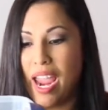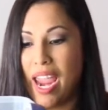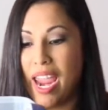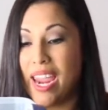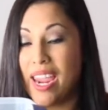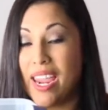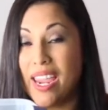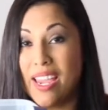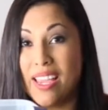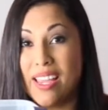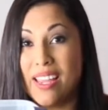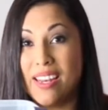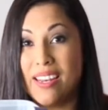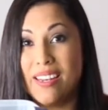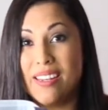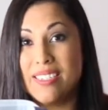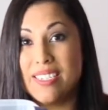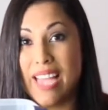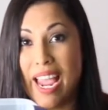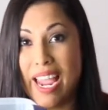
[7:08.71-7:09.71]

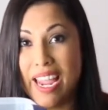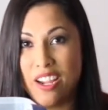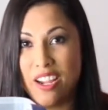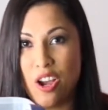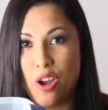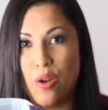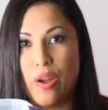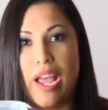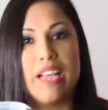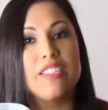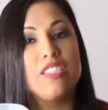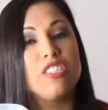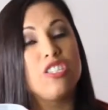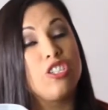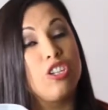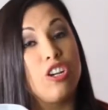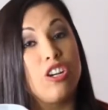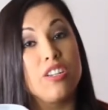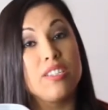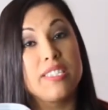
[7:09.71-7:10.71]
and Diet Coke has a
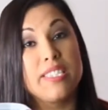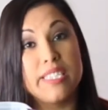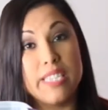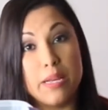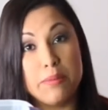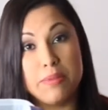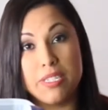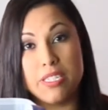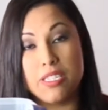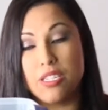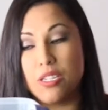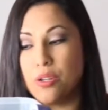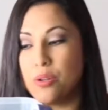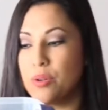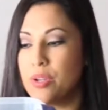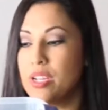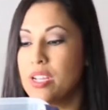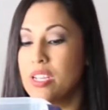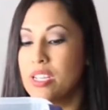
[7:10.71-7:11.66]
sugar substitute.